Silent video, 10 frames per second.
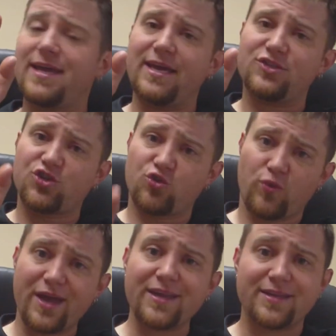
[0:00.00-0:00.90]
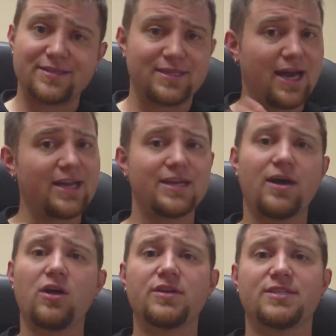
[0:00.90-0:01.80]
It trends, not in
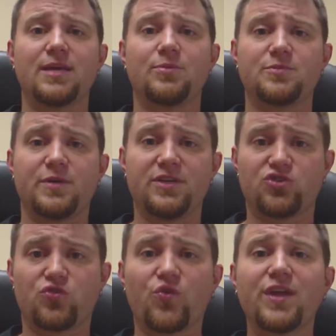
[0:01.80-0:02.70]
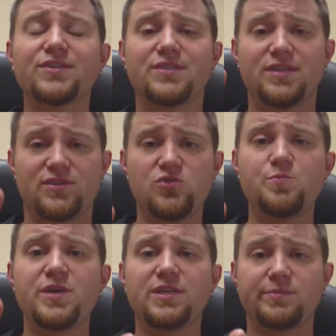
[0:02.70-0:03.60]
all examples, but it trends that
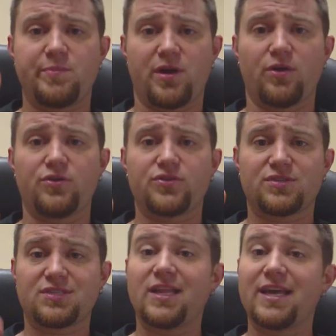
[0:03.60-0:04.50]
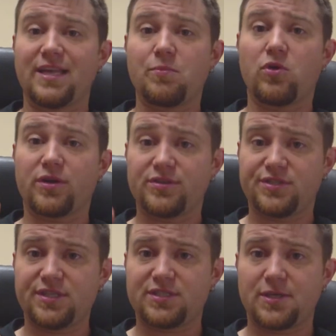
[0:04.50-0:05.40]
two-piece barrels are slightly more
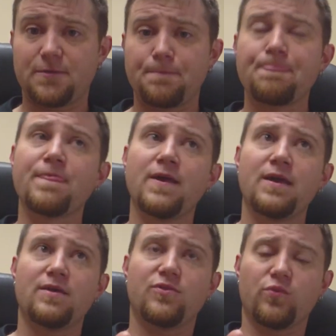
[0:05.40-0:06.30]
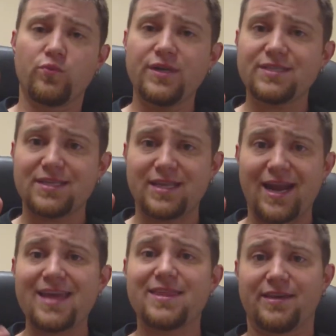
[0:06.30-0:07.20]
consistent. The reason that
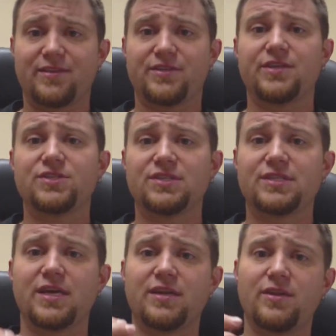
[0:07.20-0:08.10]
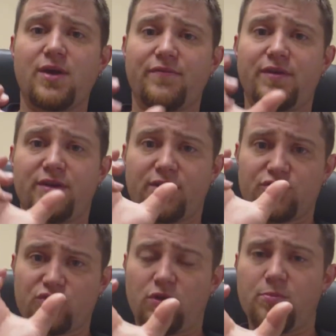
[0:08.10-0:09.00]
I think this is that you have the
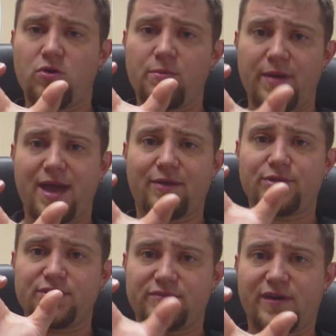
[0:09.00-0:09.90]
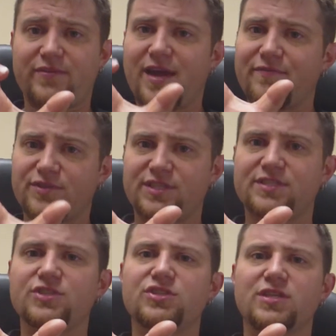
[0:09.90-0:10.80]
control bore back, which is 5.5 or
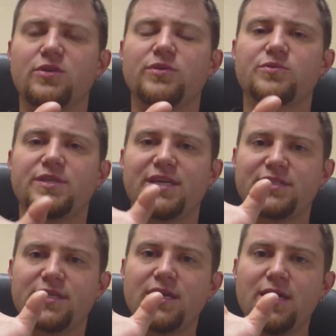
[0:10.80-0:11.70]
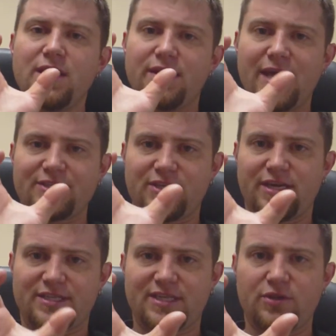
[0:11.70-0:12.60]
6 inches on the ones we tested. That's going
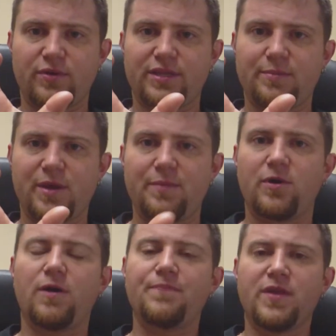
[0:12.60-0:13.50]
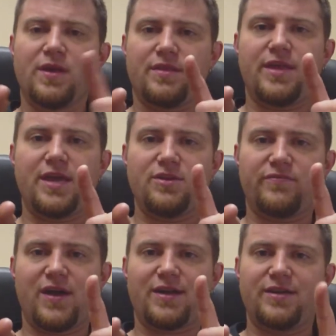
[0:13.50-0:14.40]
to accelerate the paintball. Then
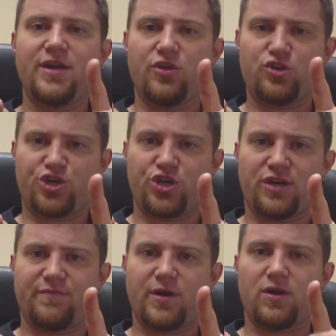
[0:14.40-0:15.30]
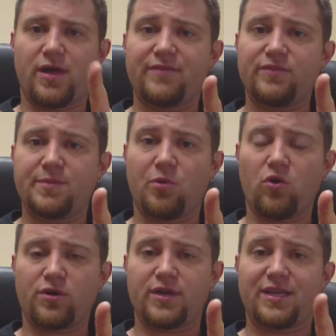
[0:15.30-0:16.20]
you've got another chunk of barrel heavily
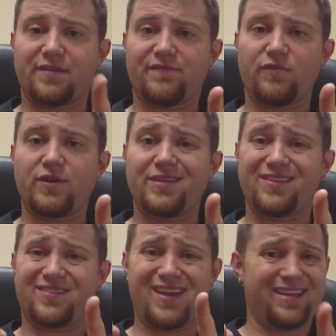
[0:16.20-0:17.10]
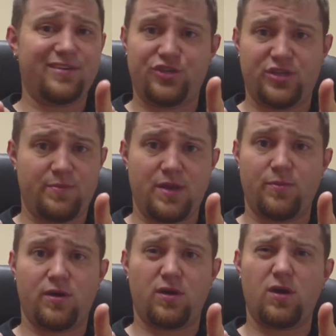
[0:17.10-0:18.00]
ported at the front that's not touching the
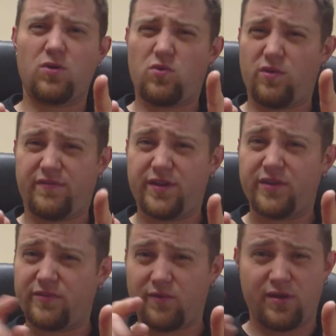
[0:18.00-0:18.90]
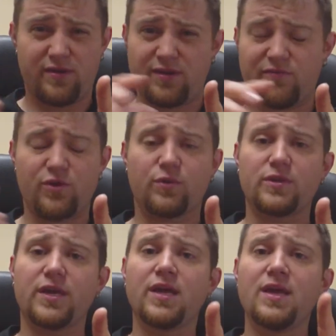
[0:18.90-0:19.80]
paintball at all, or if it is, very
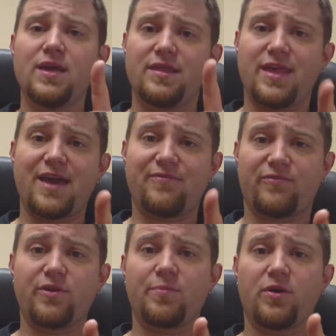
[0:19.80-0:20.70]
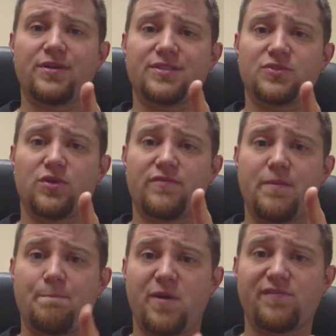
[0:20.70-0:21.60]
infrequently. That front part is sort of
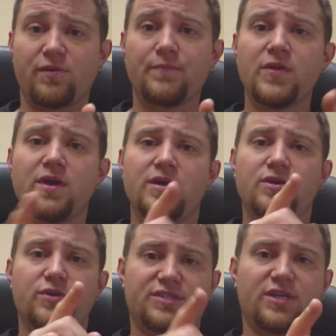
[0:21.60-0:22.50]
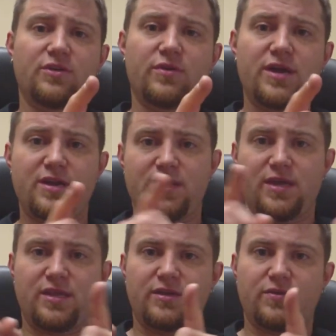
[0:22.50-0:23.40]
a buffer. You accelerate,
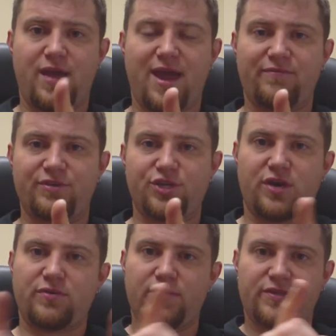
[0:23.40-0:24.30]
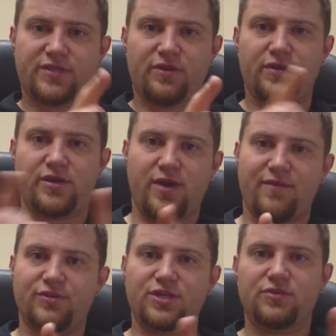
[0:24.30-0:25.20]
and then you average out. You accelerate and you
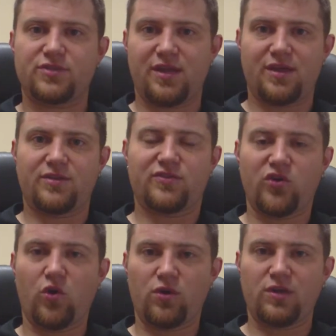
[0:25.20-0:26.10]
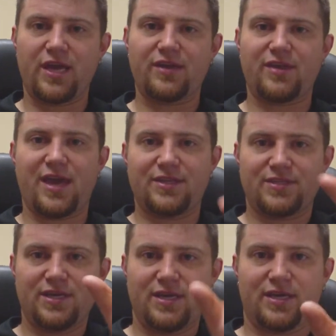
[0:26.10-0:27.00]
average out, so that the total length
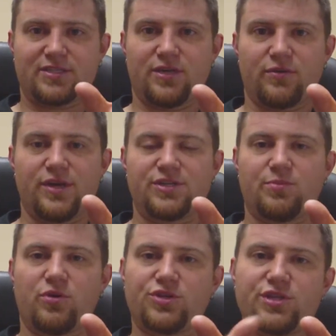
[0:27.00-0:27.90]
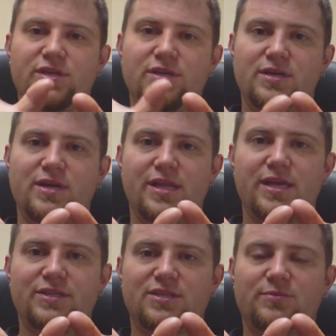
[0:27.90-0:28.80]
has acceleration portion and
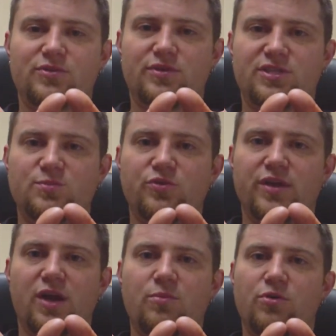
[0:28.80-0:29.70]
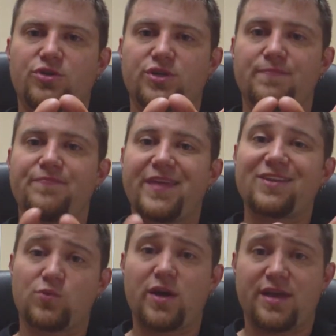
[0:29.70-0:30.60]
then some sort of smoothing out portion.
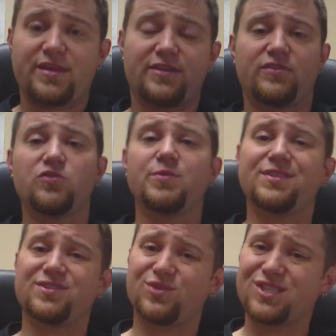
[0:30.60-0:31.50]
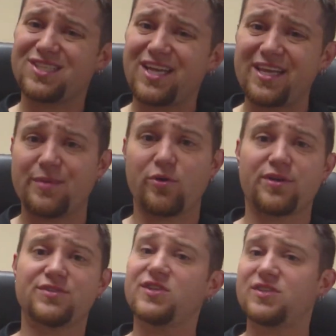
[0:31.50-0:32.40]
That's why I think the two pieces are slightly more
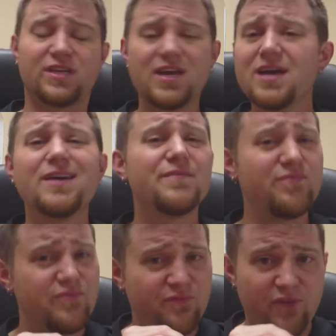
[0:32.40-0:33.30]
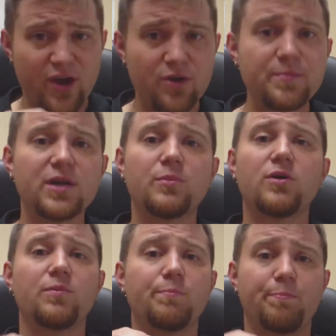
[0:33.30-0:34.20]
consistent. Very
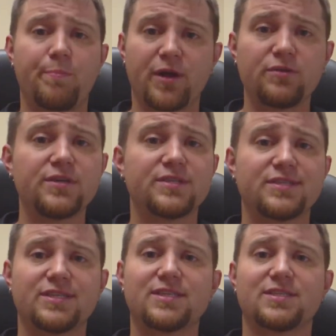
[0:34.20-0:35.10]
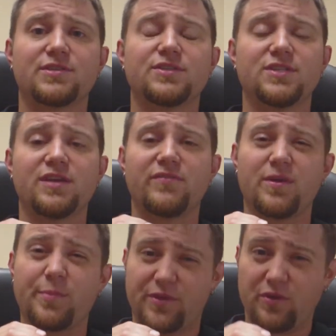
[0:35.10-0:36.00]
minimal, barely statistically
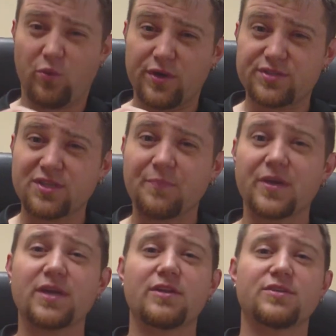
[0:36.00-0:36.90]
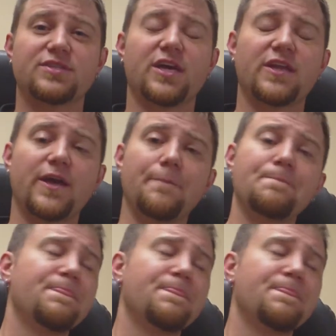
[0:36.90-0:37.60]
significant, but there was something in there saying that.